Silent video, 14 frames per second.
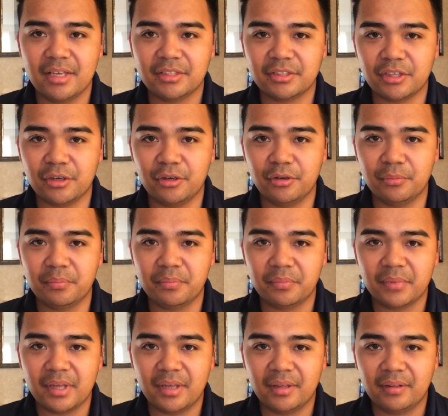So
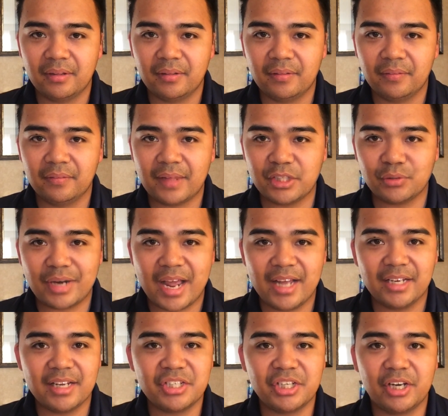that's what I
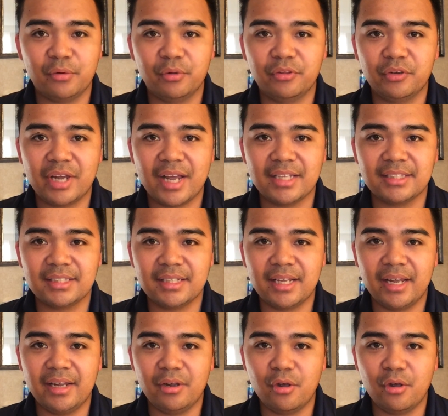had to share with you guys today.